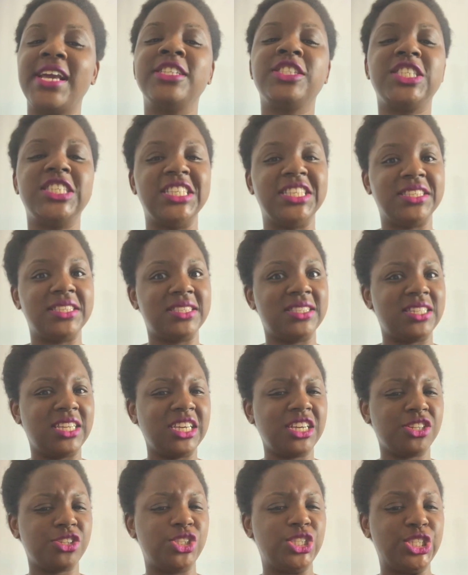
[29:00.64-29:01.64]
and to
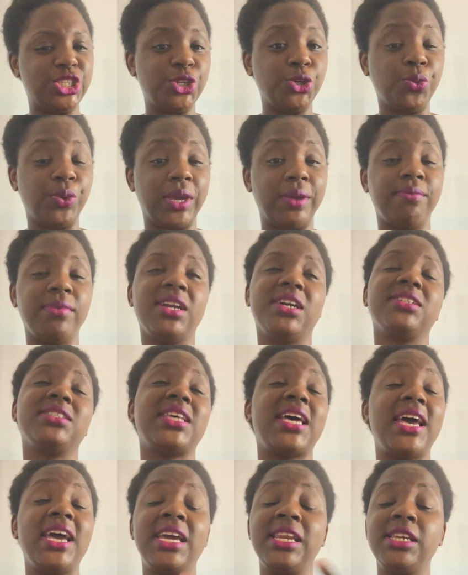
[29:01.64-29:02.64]
stick to it, because
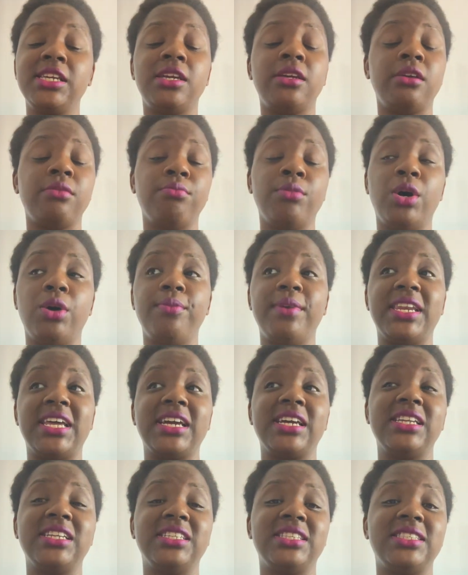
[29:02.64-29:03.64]
at any moment I
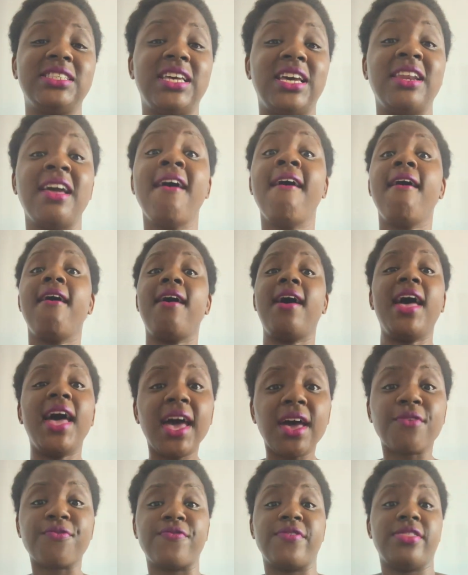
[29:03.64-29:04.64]
could have said,
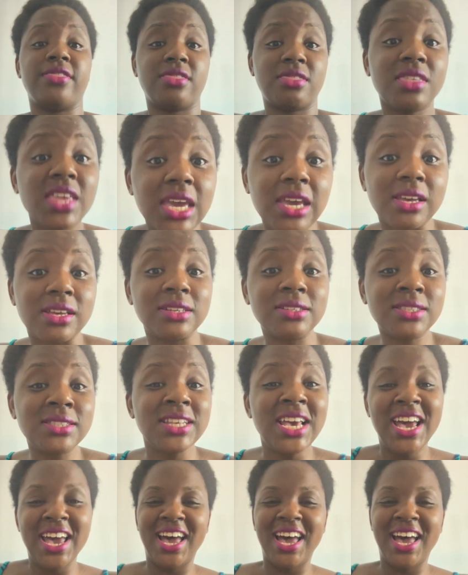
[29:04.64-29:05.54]
"F this."